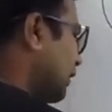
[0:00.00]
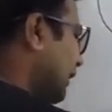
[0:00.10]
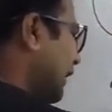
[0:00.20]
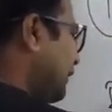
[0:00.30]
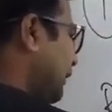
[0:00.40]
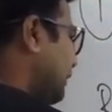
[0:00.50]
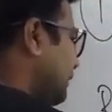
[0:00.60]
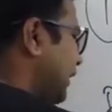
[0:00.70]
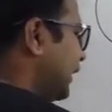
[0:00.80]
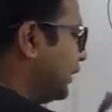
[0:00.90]
a
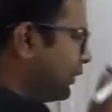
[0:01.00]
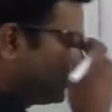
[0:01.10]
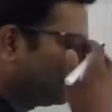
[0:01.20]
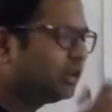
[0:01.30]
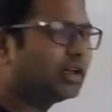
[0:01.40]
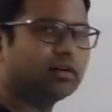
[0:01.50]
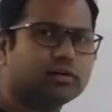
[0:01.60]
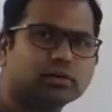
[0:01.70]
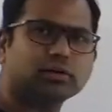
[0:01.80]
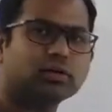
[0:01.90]
right-sided
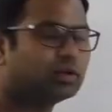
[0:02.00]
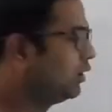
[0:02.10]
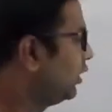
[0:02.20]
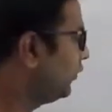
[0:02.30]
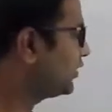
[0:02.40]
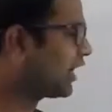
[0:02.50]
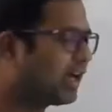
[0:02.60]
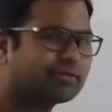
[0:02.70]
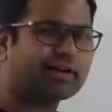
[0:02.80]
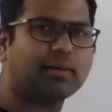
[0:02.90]
signal, which I
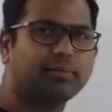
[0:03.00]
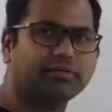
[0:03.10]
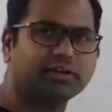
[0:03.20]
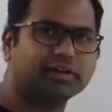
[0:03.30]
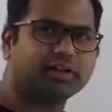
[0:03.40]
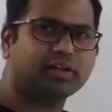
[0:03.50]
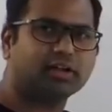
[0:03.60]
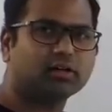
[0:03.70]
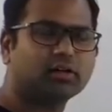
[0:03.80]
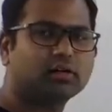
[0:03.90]
have abbreviated
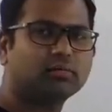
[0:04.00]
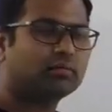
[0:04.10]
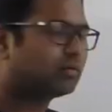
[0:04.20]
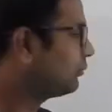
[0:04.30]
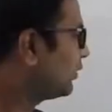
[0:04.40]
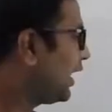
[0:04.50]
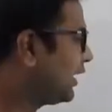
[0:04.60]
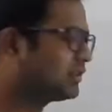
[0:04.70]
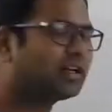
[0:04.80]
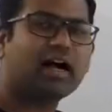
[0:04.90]
here
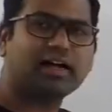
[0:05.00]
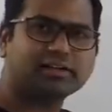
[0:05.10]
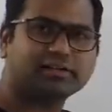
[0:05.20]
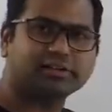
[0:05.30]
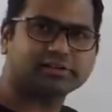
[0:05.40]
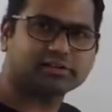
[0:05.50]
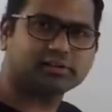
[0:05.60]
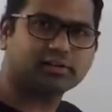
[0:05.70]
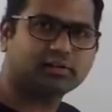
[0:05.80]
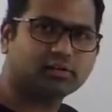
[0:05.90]
as
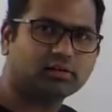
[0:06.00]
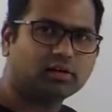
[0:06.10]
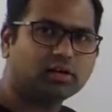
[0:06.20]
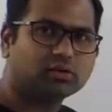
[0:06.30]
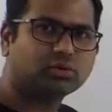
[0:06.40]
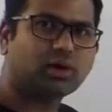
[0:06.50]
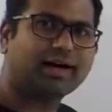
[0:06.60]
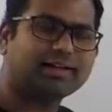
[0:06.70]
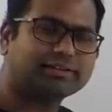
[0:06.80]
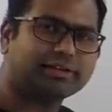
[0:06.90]
RSS. So
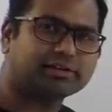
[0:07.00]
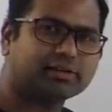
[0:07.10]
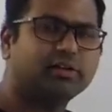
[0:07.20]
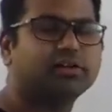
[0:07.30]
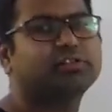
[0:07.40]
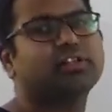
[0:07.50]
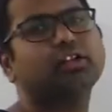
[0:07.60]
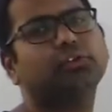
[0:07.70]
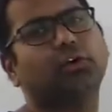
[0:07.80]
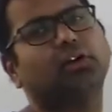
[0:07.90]
RSS
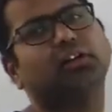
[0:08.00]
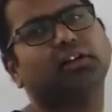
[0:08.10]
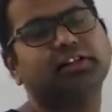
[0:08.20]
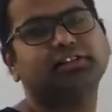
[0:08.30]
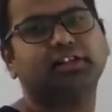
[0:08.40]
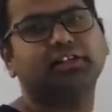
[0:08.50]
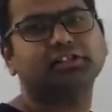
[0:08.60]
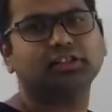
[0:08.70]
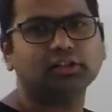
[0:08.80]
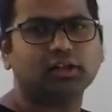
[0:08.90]
stands for right-sided
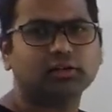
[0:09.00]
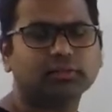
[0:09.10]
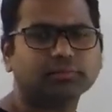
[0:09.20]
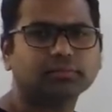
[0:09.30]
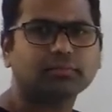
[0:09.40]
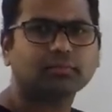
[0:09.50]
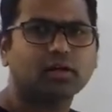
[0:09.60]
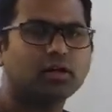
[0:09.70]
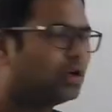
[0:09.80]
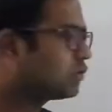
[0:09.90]
signal.
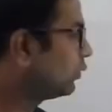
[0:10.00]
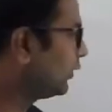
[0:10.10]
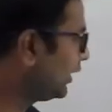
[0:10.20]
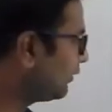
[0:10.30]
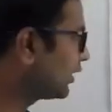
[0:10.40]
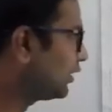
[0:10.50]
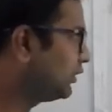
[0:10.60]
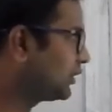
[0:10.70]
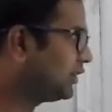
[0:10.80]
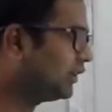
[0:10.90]
So whenever
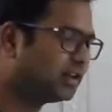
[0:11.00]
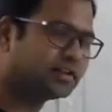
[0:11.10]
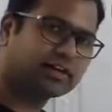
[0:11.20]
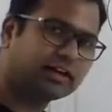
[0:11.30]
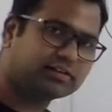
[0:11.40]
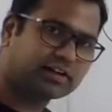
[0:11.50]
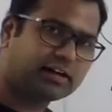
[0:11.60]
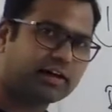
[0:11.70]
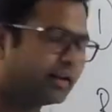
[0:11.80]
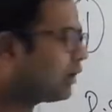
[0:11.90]
the signal is
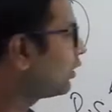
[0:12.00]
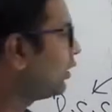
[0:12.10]
right-sided,